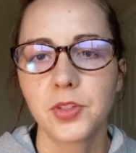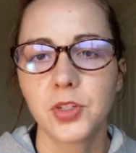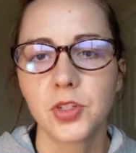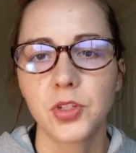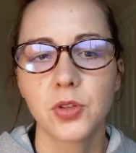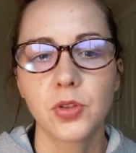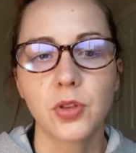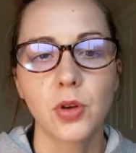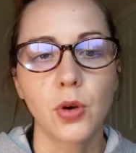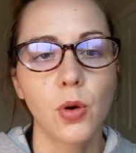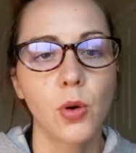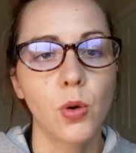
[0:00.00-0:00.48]

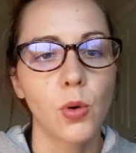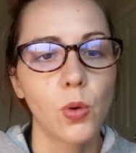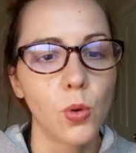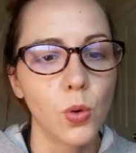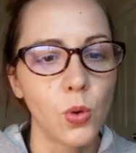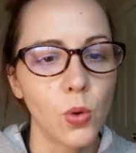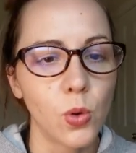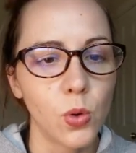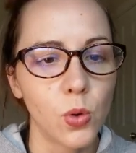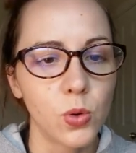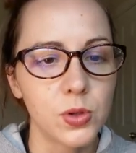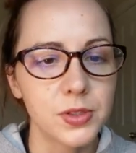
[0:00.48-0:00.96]
do the
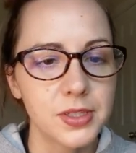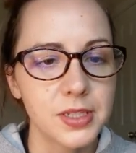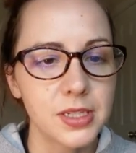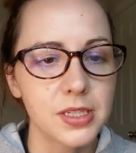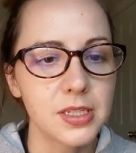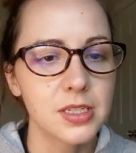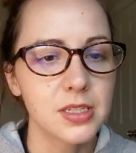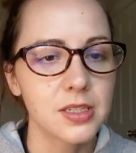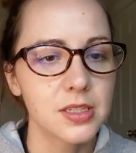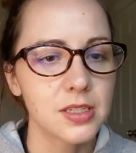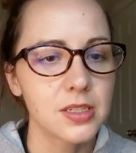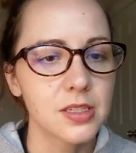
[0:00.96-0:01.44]
whole
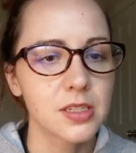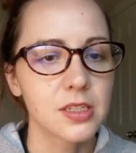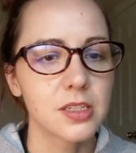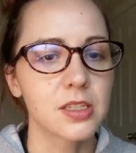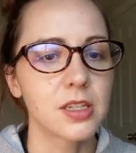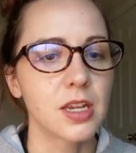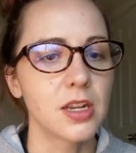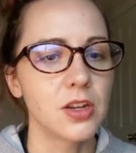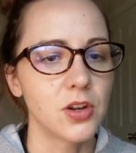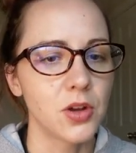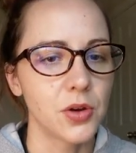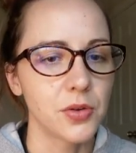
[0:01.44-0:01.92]
sentences
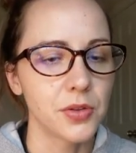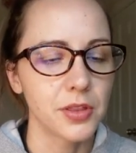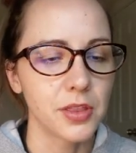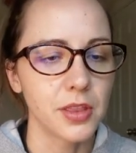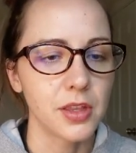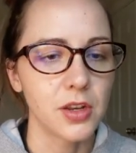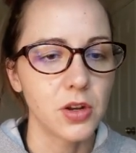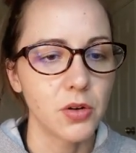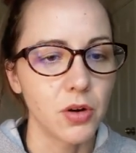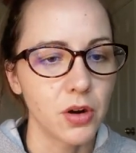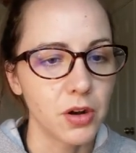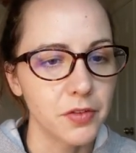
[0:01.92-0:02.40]
because I know that
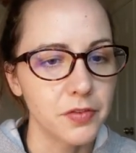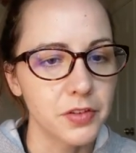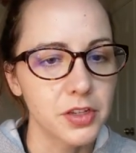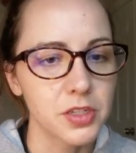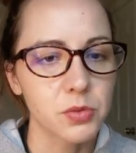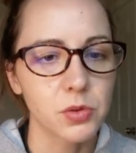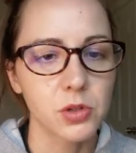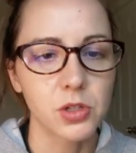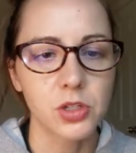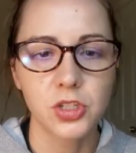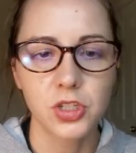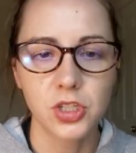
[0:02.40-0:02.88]
they know all
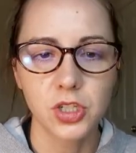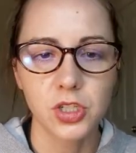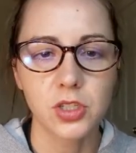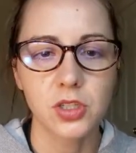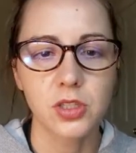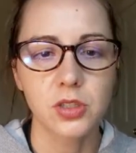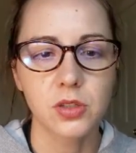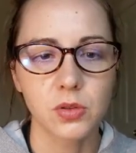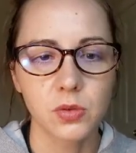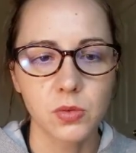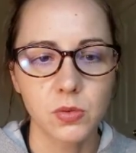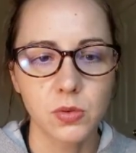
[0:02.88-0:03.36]
these words,
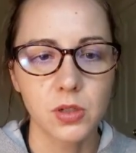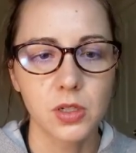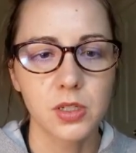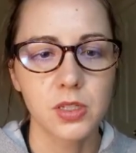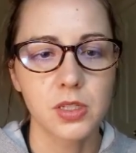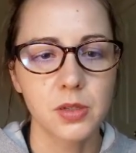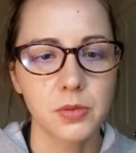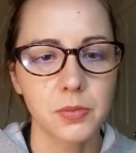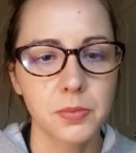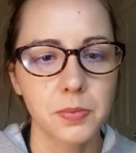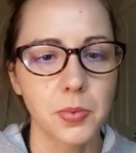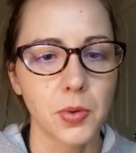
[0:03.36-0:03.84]
just the
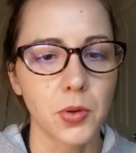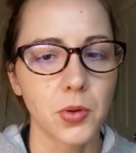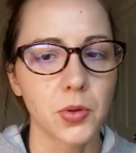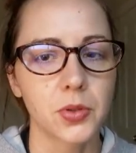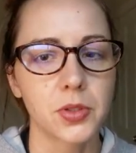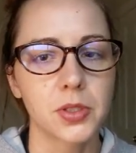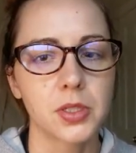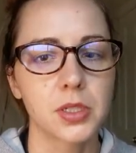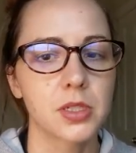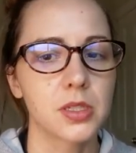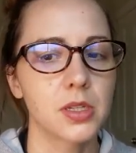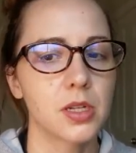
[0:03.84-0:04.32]
words in
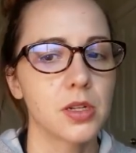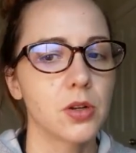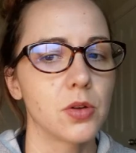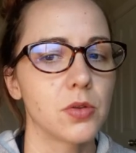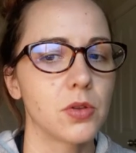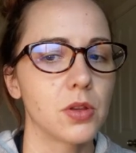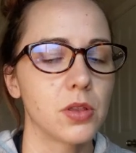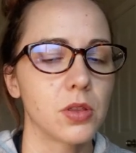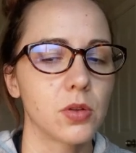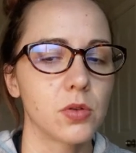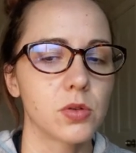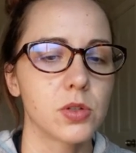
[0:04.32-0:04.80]
bold, because I
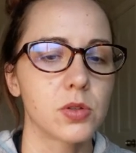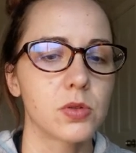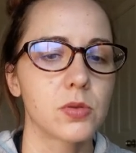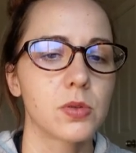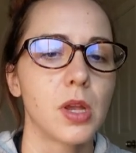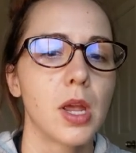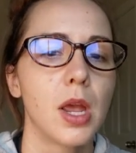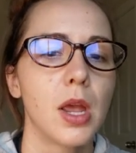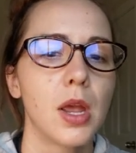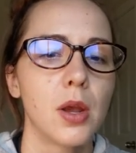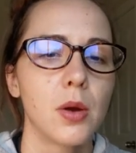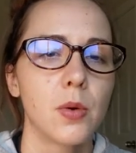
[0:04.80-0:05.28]
know that
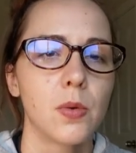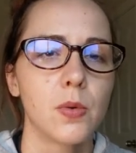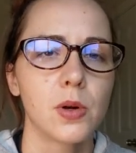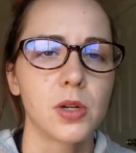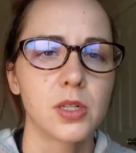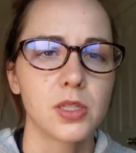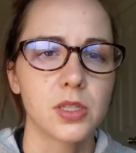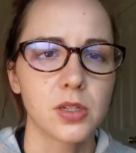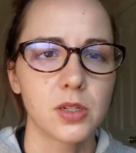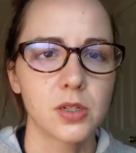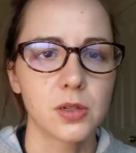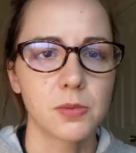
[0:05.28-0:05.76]
those
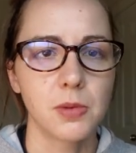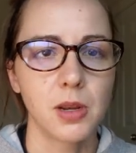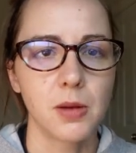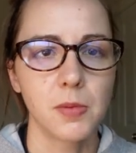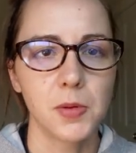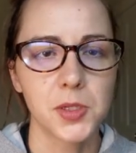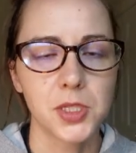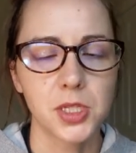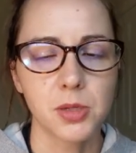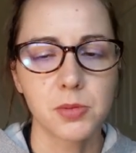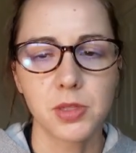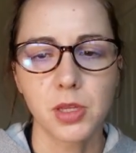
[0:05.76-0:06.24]
ones are
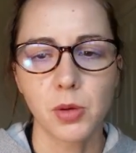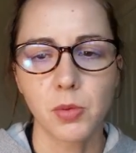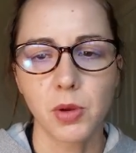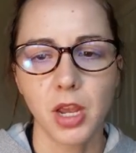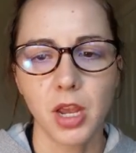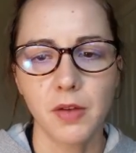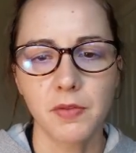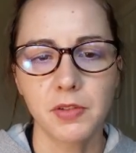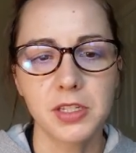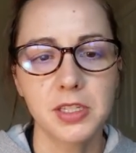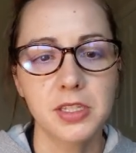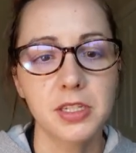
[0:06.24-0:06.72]
maybe some that we
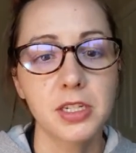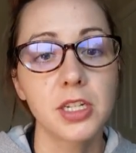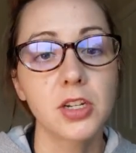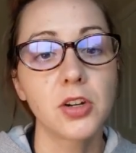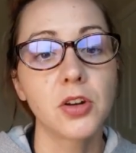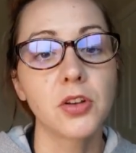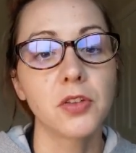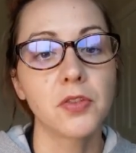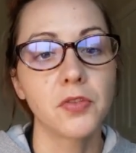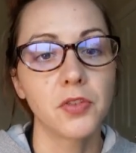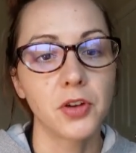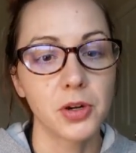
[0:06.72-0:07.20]
haven't seen
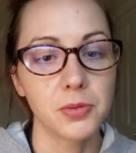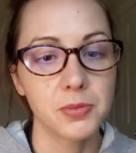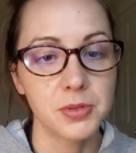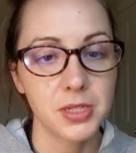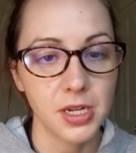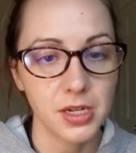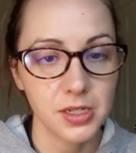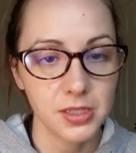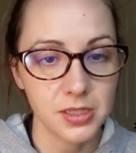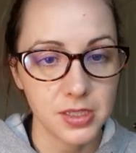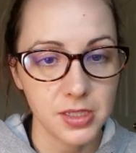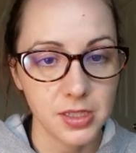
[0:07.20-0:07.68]
or the verb
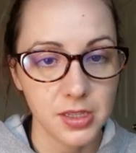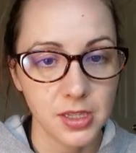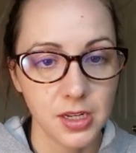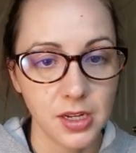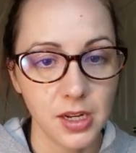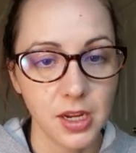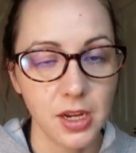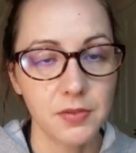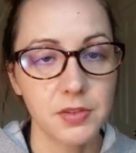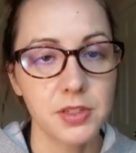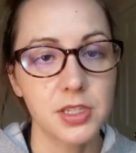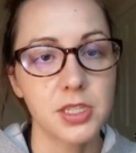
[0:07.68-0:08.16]
tense that
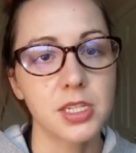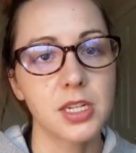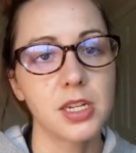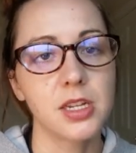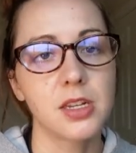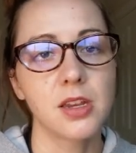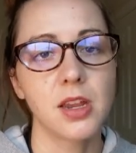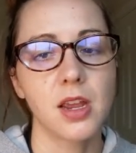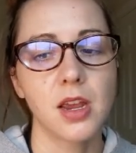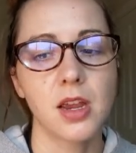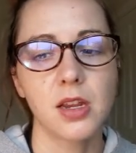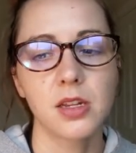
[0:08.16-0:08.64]
they haven't
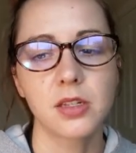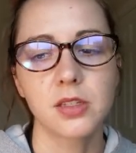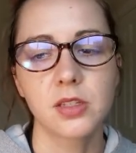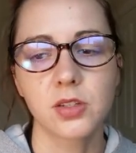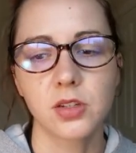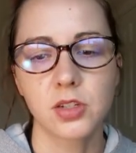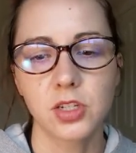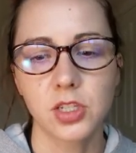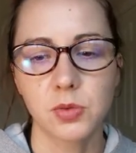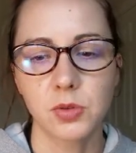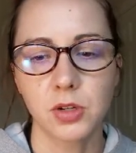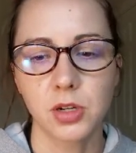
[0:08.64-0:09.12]
seen yet.
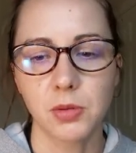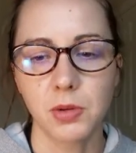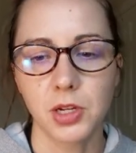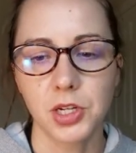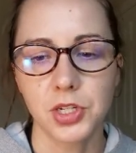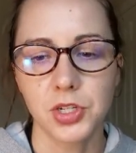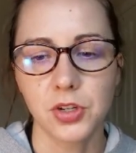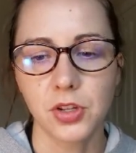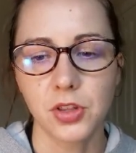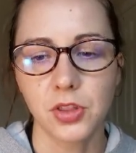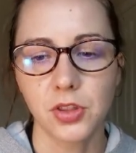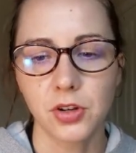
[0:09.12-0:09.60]
So I just want to
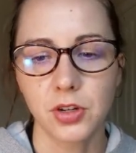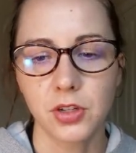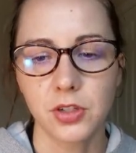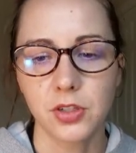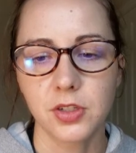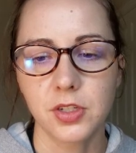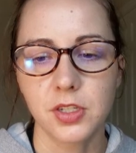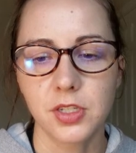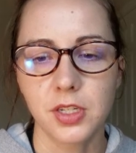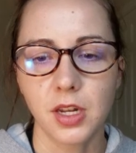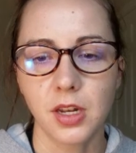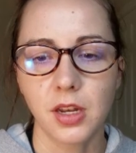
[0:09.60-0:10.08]
make sure that they're
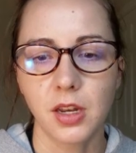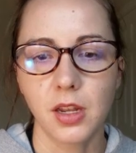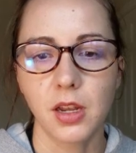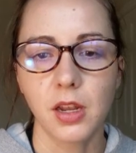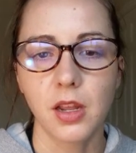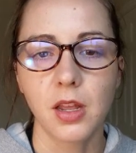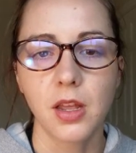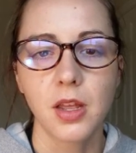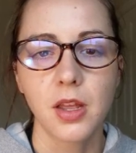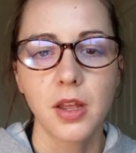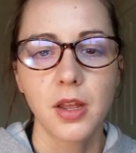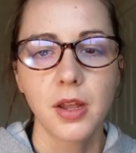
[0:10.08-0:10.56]

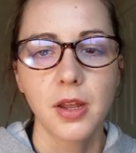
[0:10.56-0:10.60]
understanding.